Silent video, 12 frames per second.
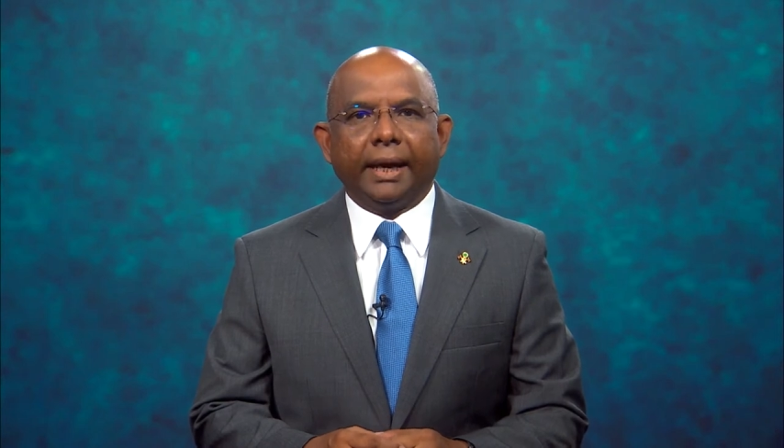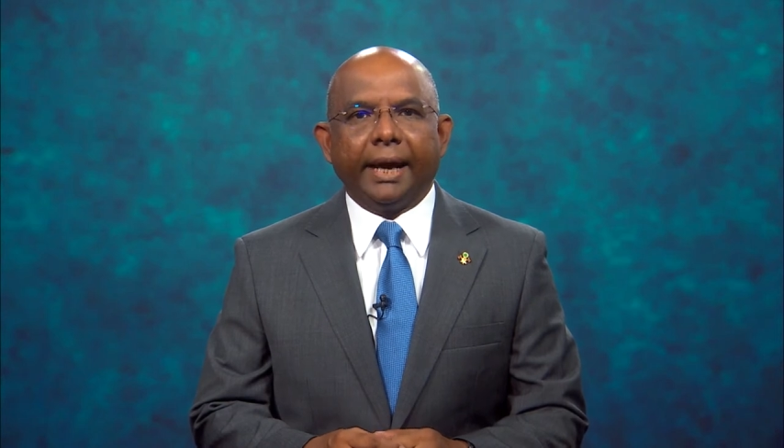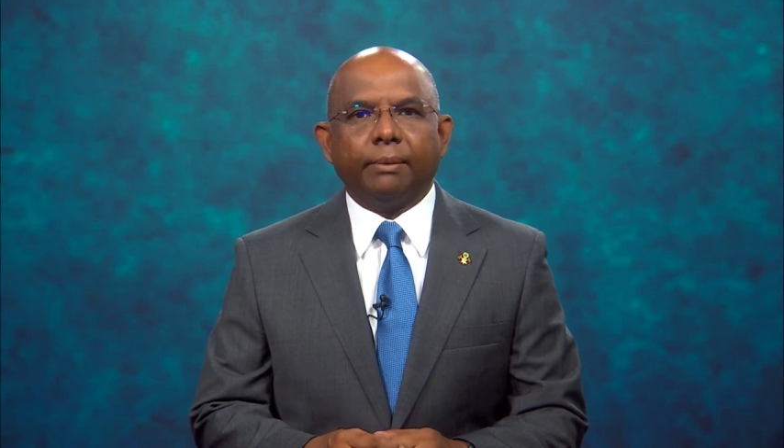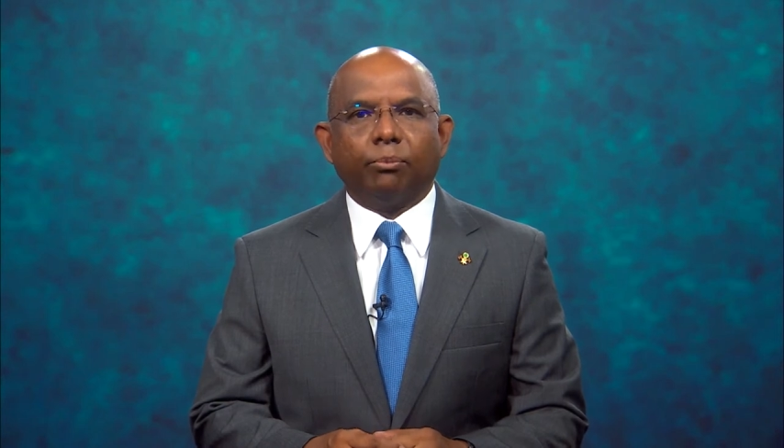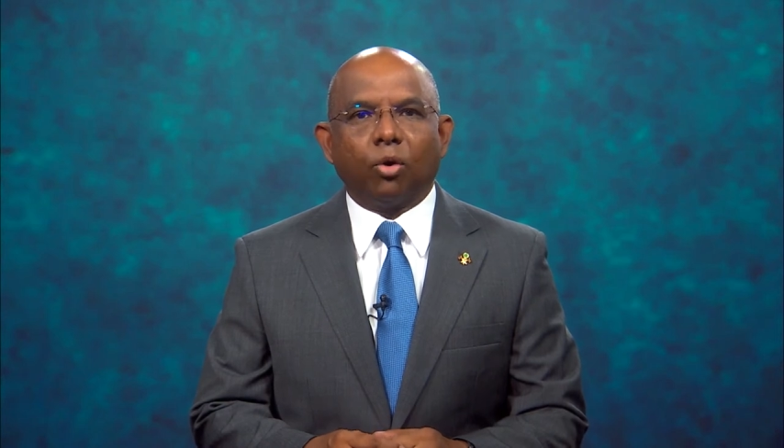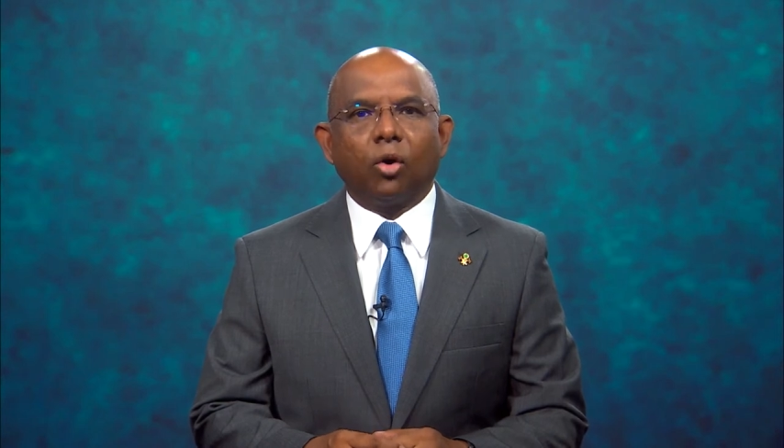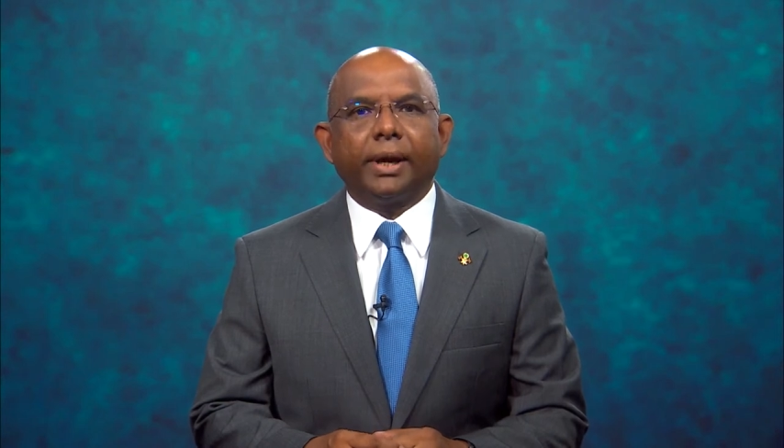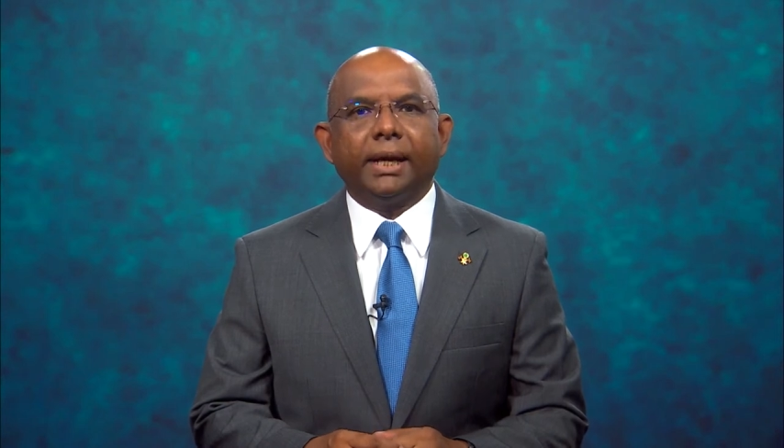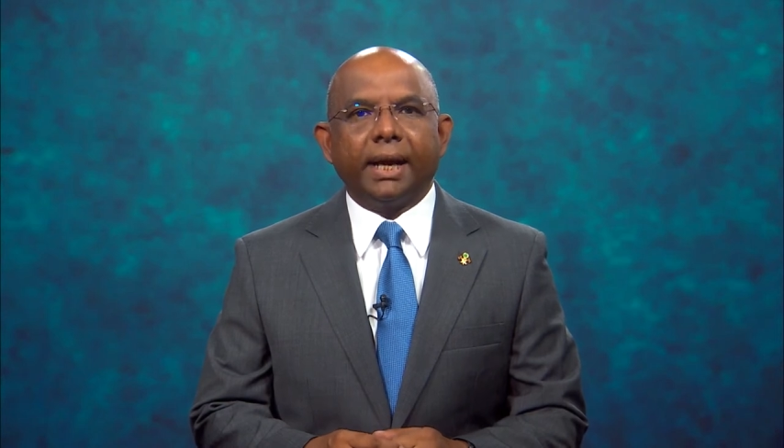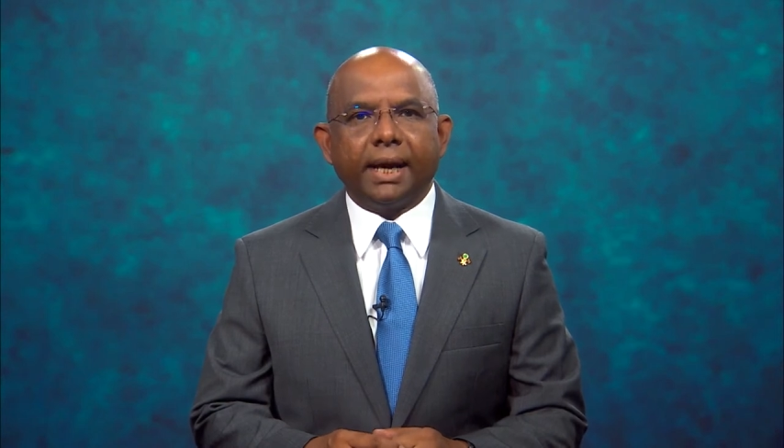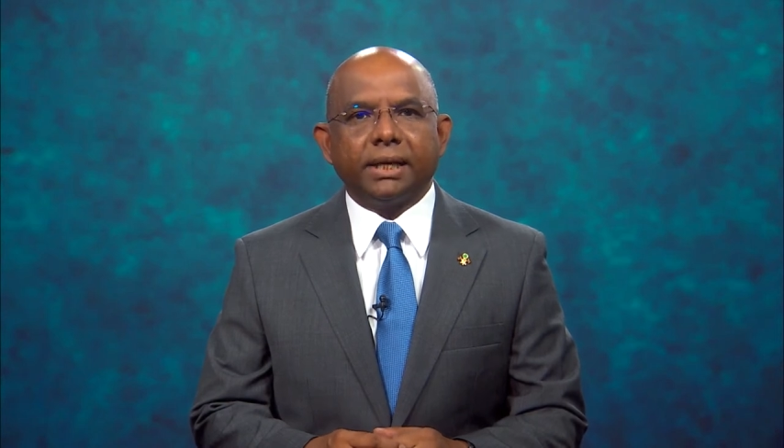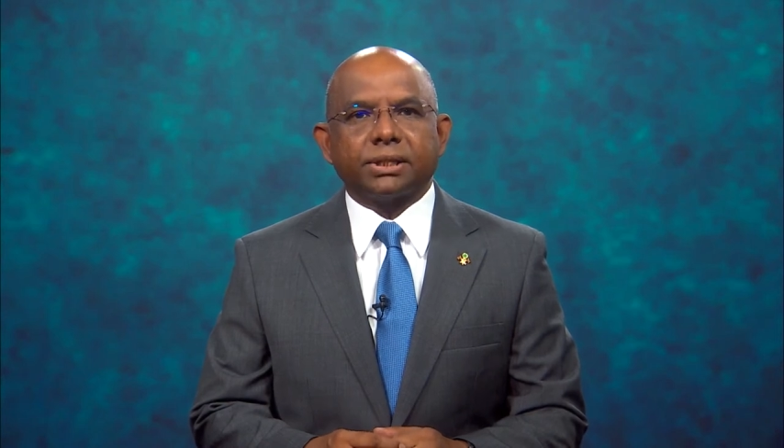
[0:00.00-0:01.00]
and more
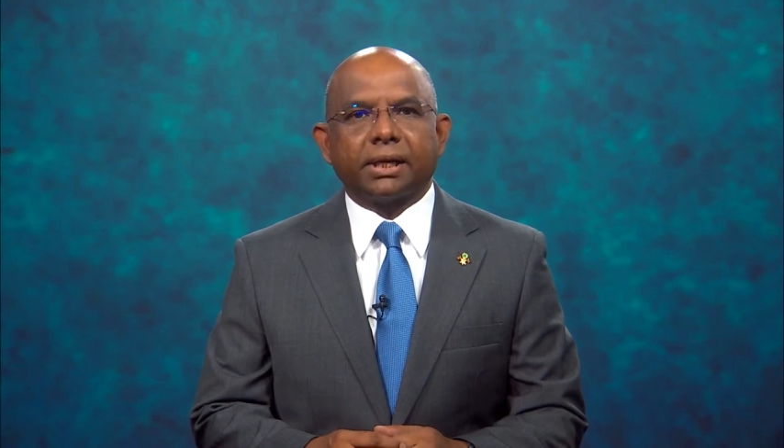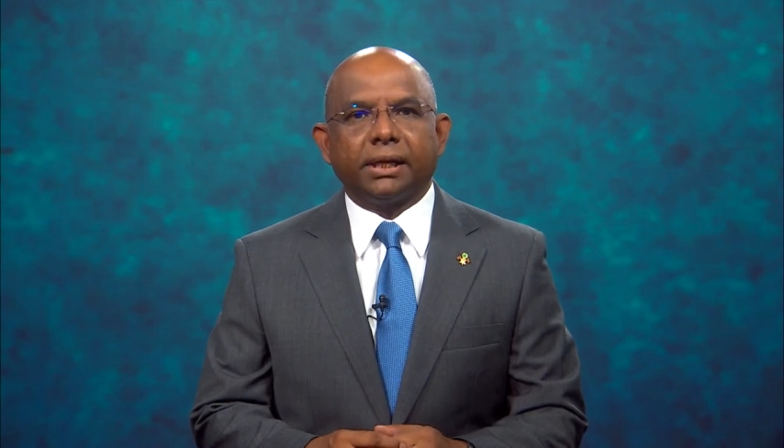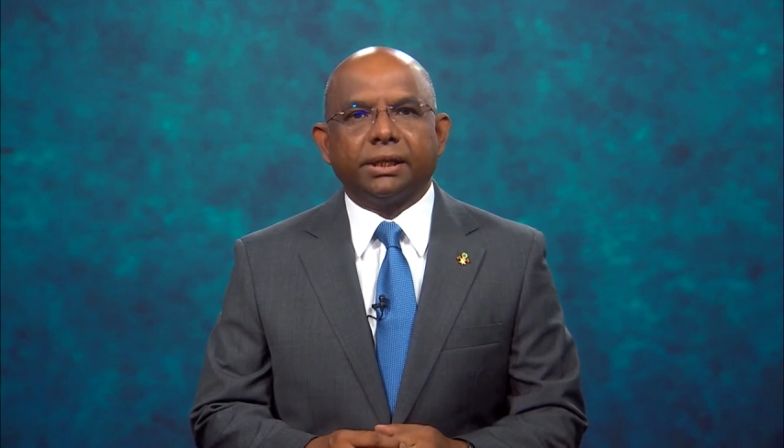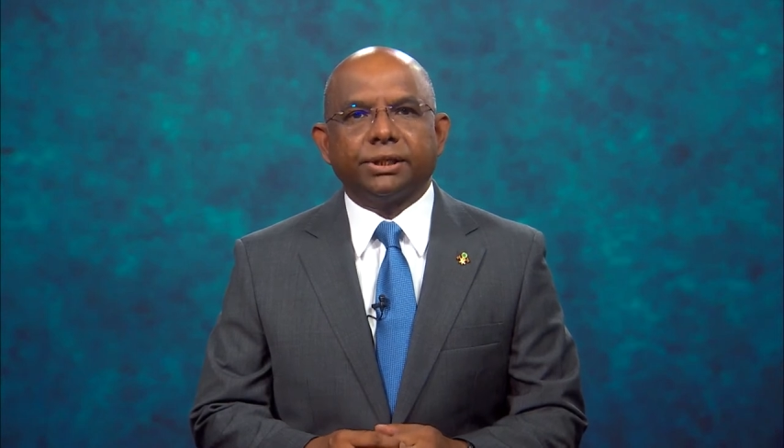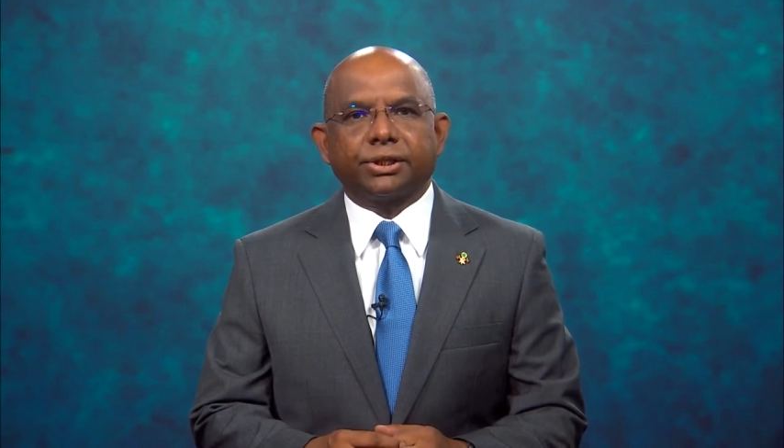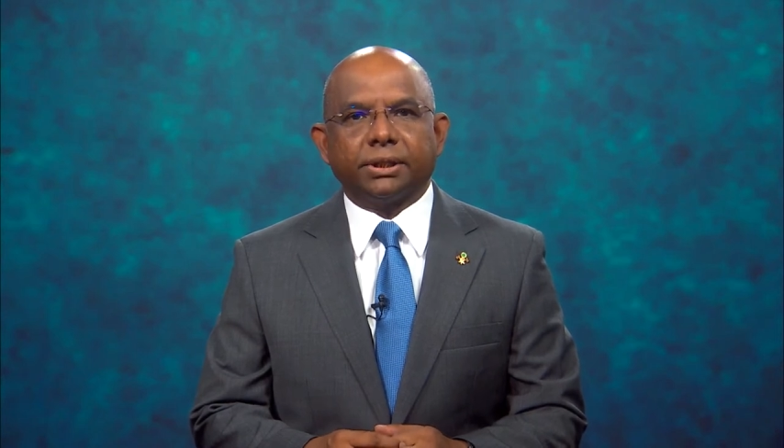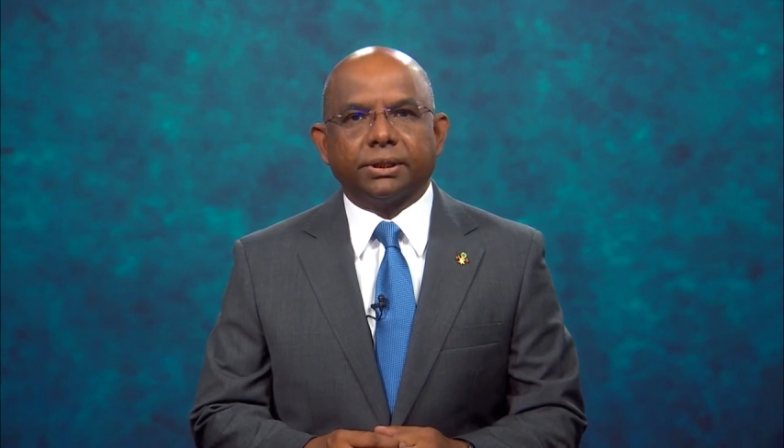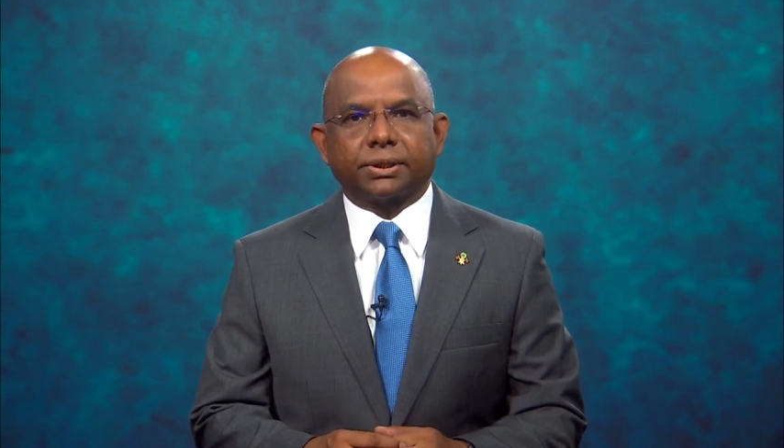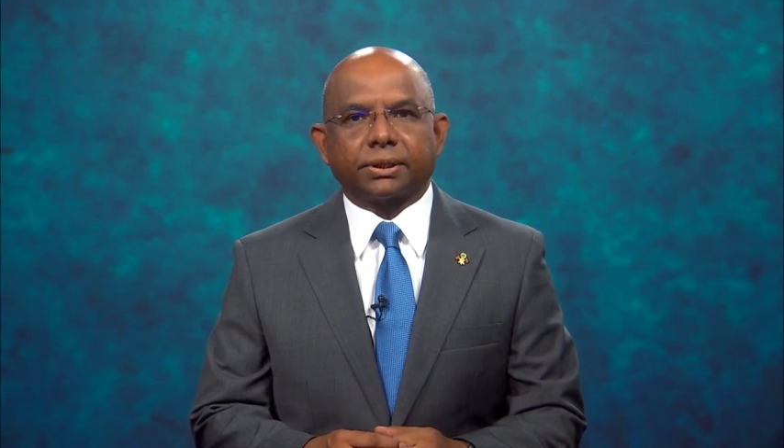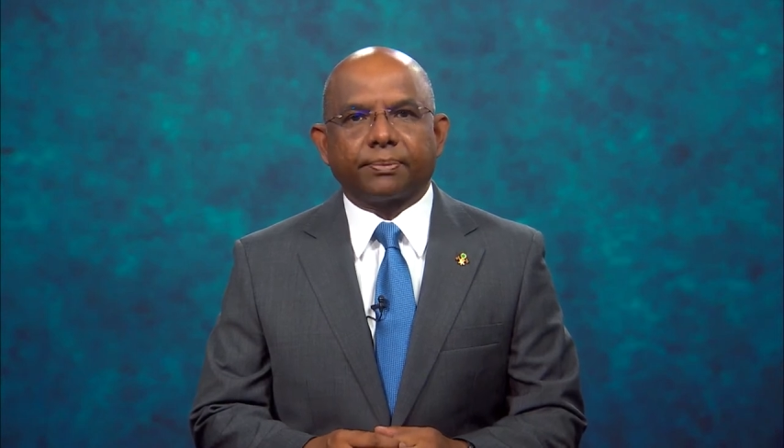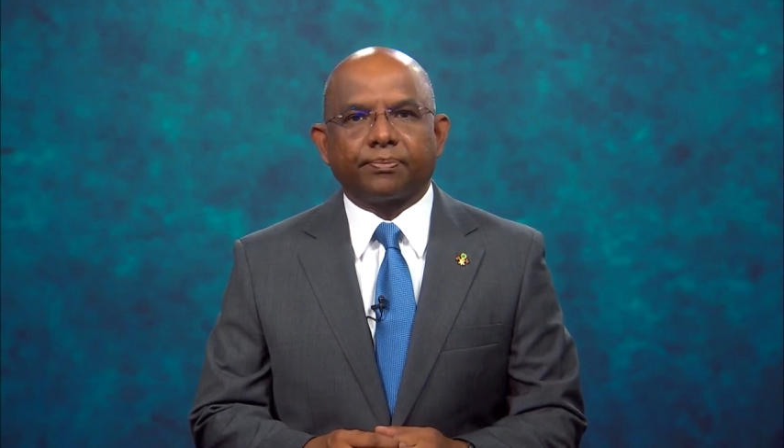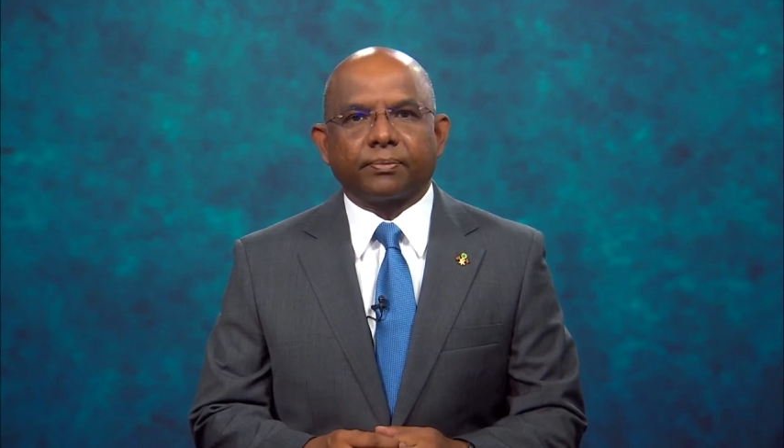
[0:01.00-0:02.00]
enhanced NDCs